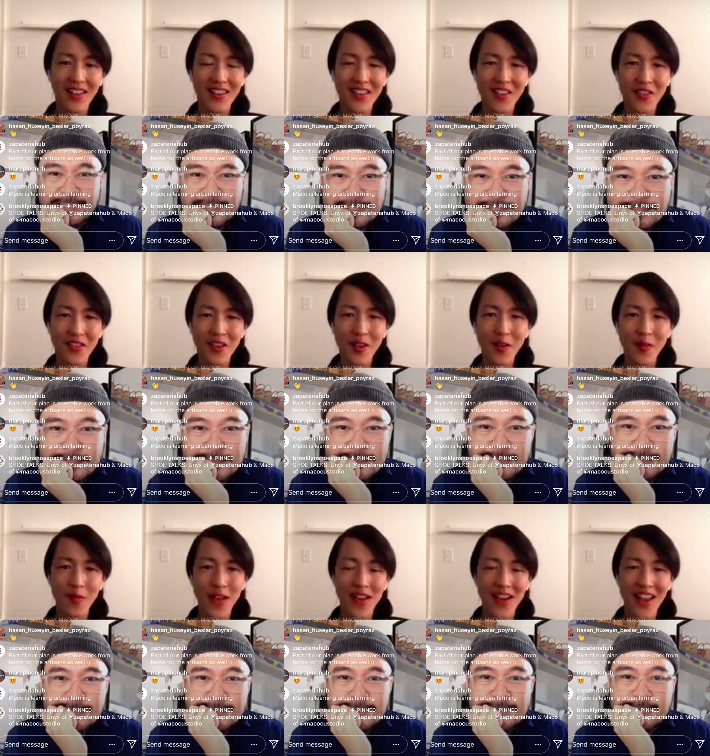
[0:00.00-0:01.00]
Speaker 1: if you don't
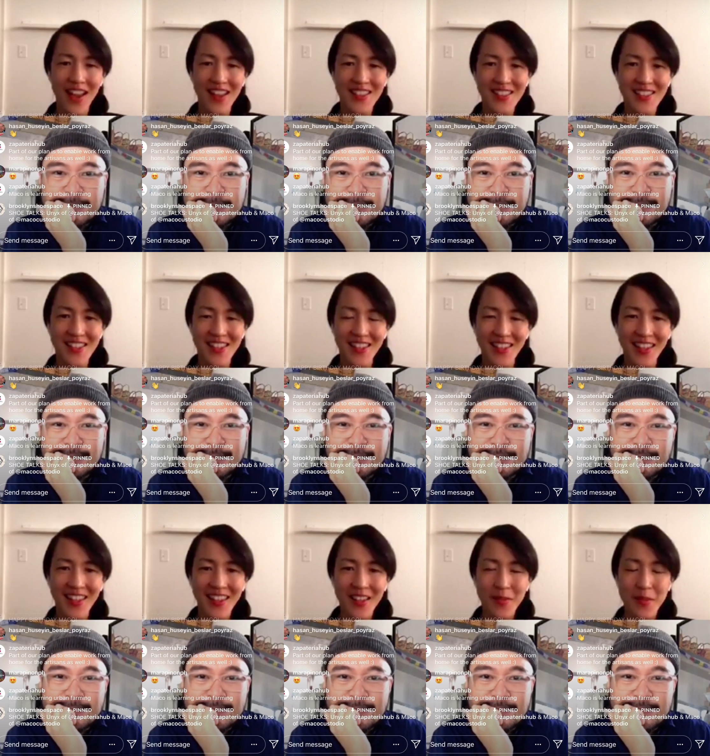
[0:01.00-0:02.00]
mind asking
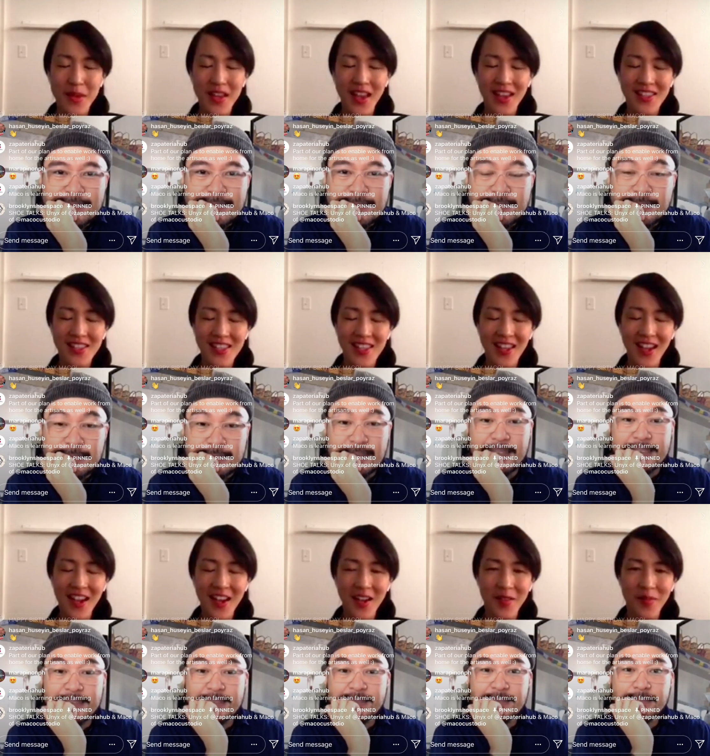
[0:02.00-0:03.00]
me asking yes.
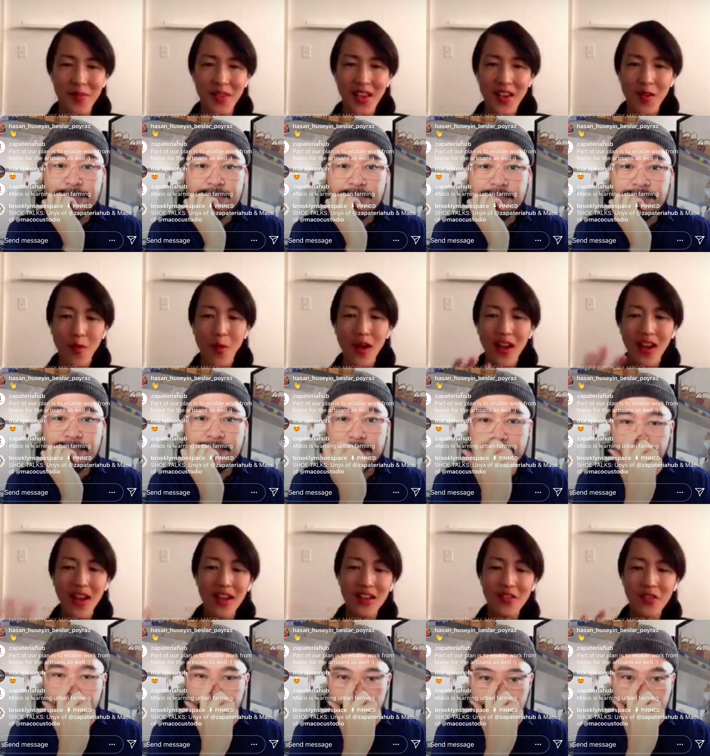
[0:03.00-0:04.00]
um what
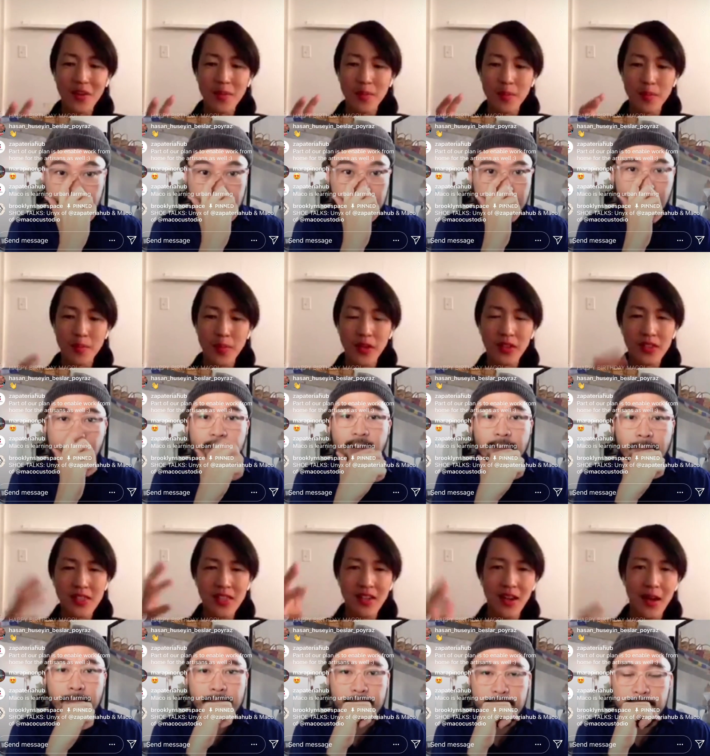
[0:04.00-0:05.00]
kind of a
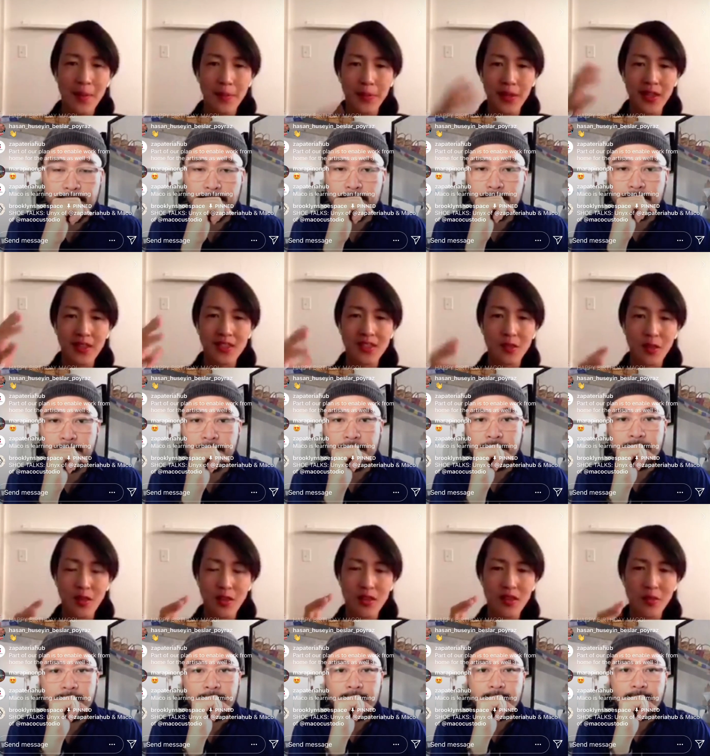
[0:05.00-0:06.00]
building complex
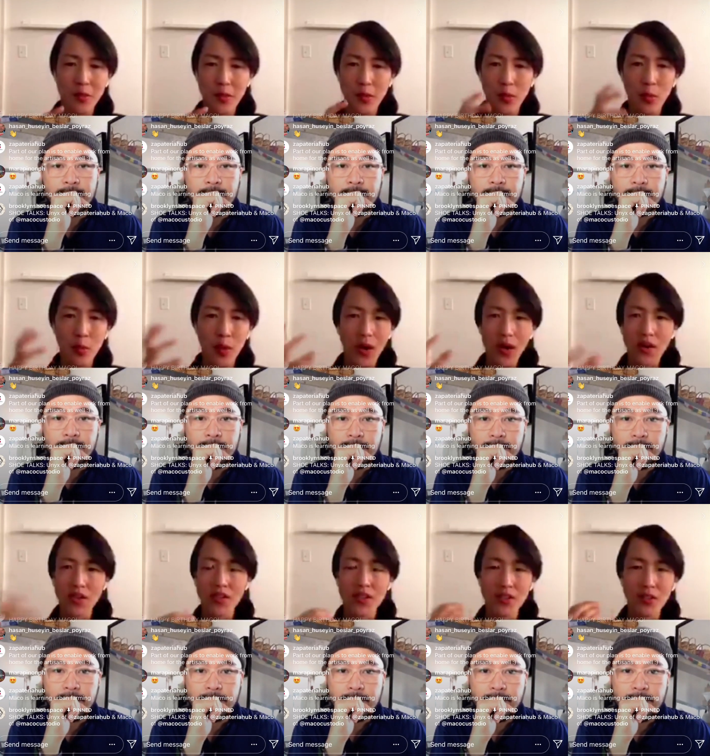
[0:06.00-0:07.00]
or where
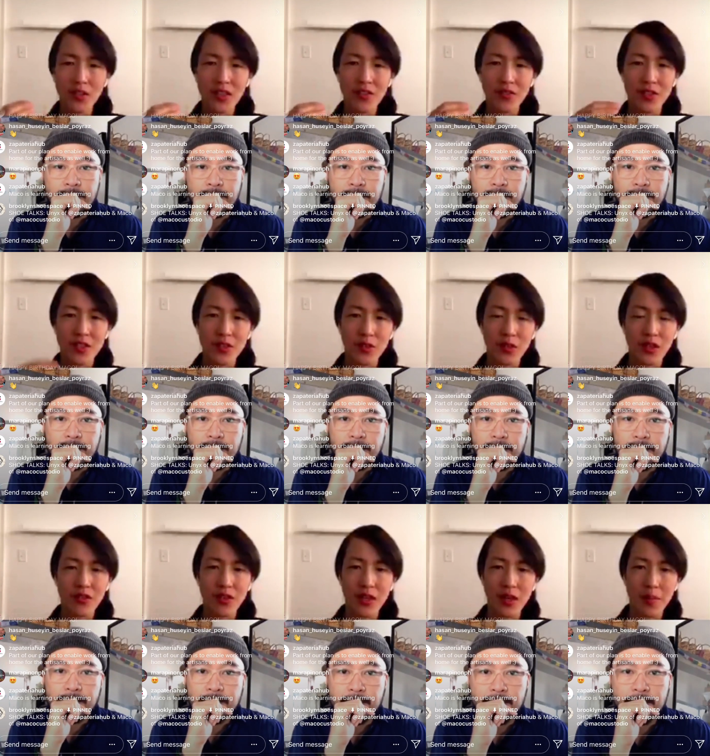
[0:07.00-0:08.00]
do you live? Do you
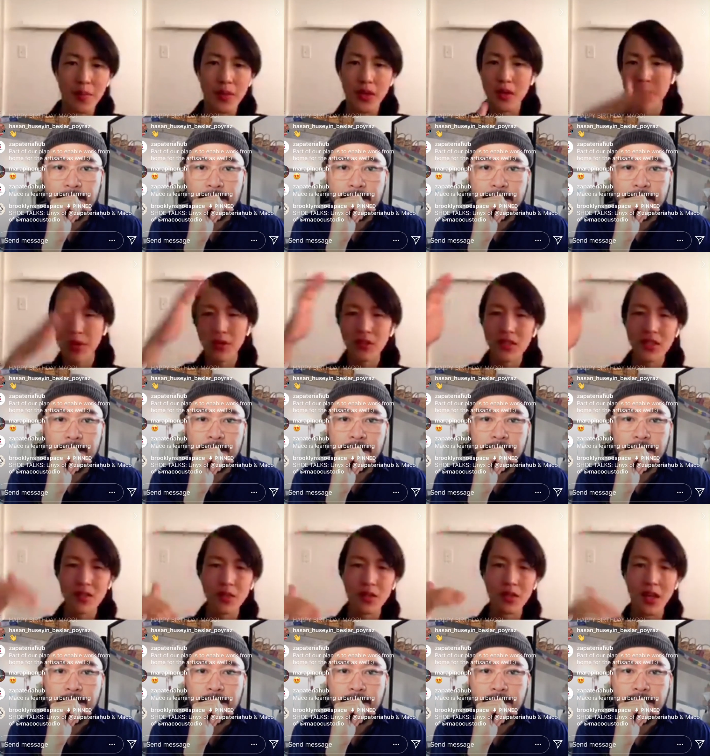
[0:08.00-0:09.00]
live in a big building
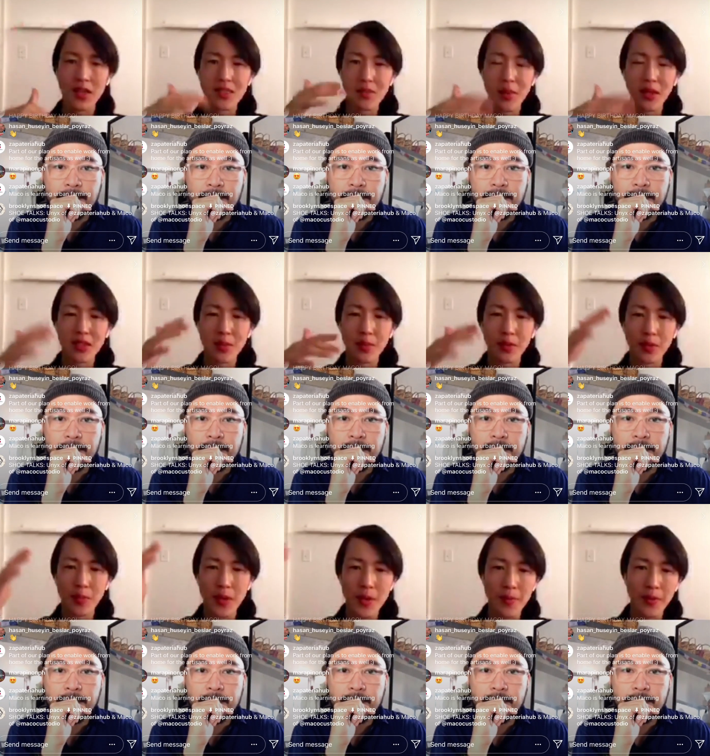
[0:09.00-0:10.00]
with lots multiple
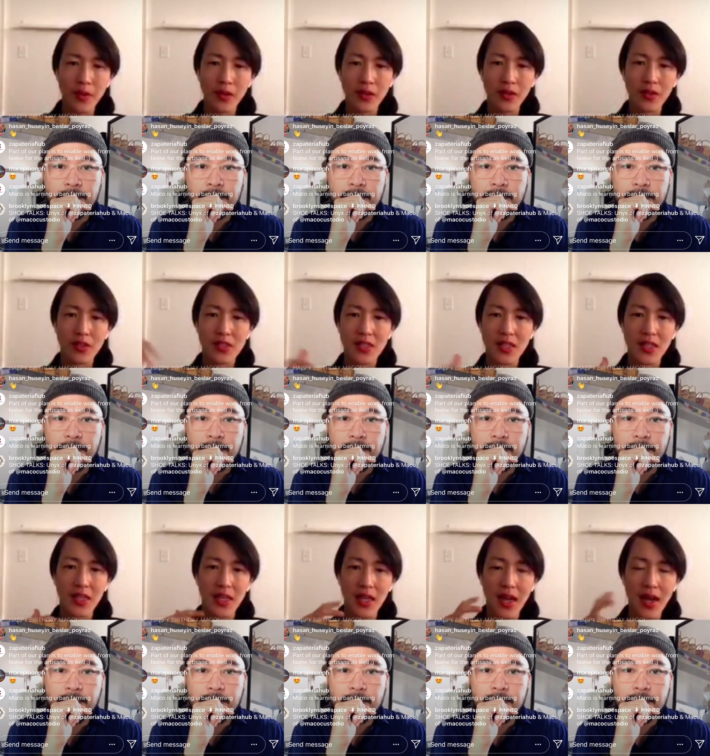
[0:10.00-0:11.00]
people, or is it
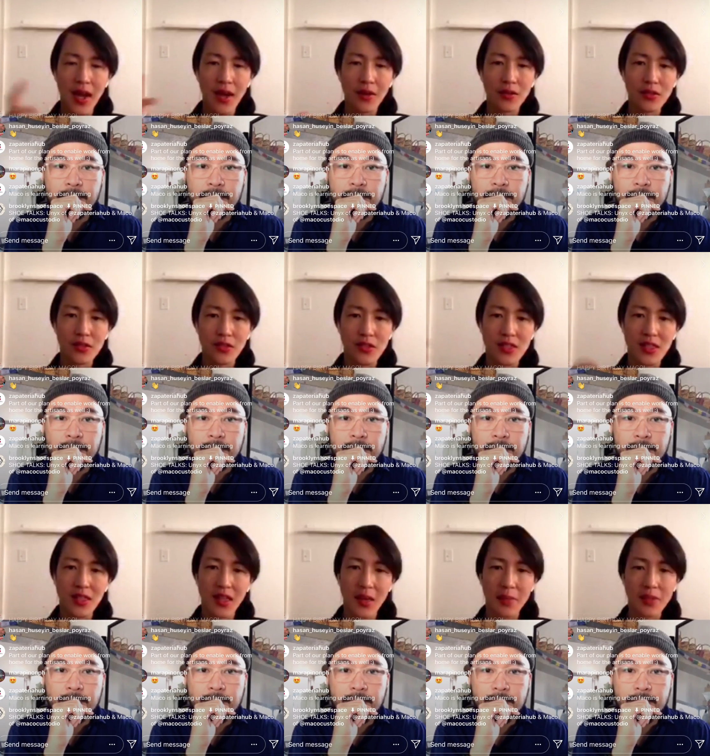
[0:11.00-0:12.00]
like a house, or is
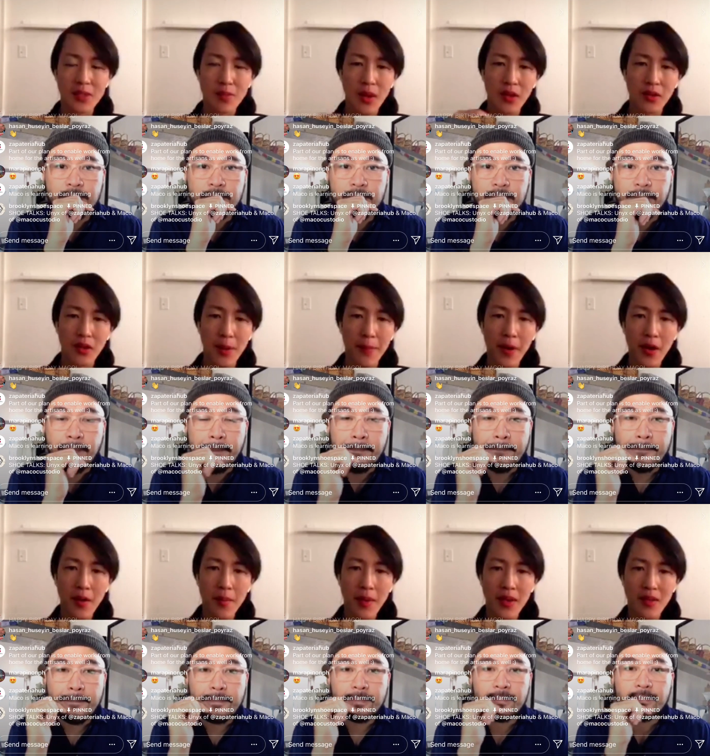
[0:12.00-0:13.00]
it a smaller
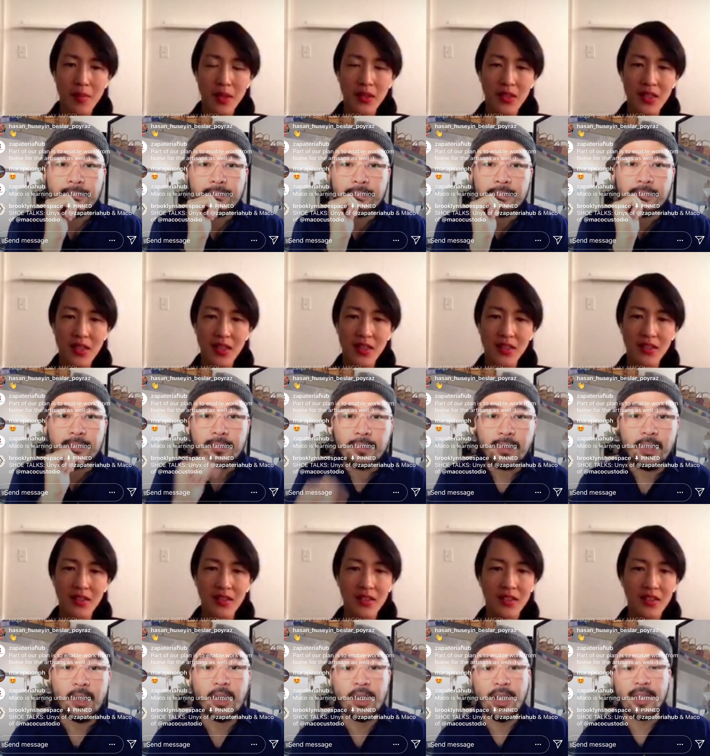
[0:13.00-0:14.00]
apartment building?
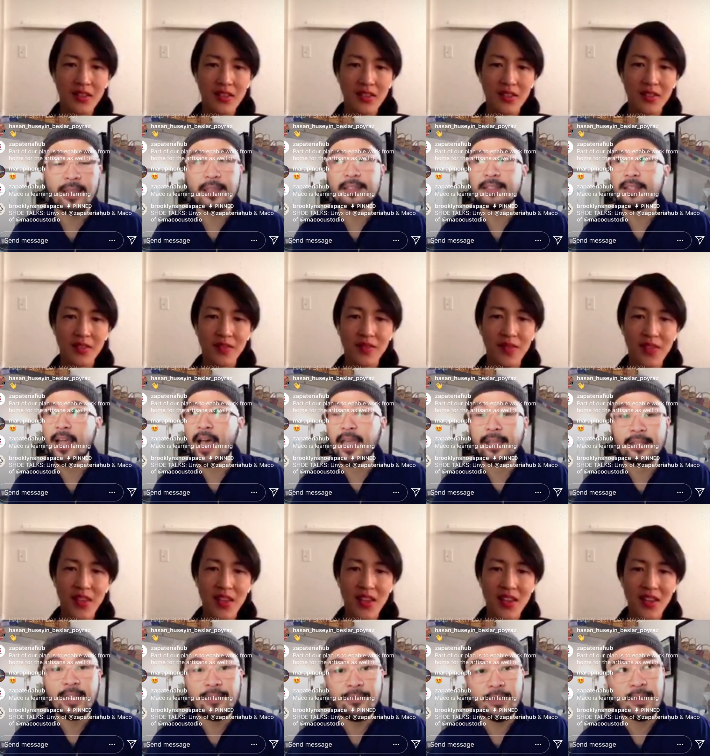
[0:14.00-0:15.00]
Oh, it's
Speaker 2: I live
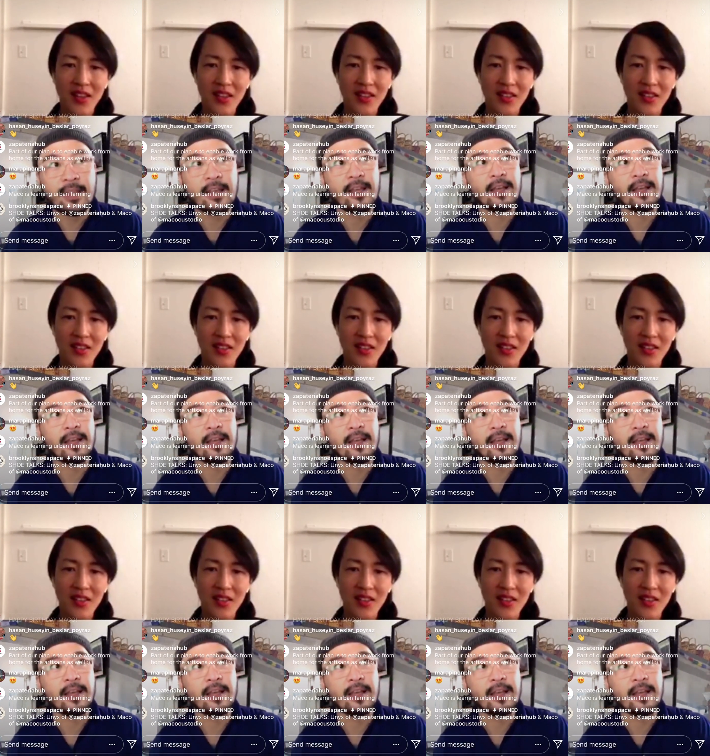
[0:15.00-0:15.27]
on a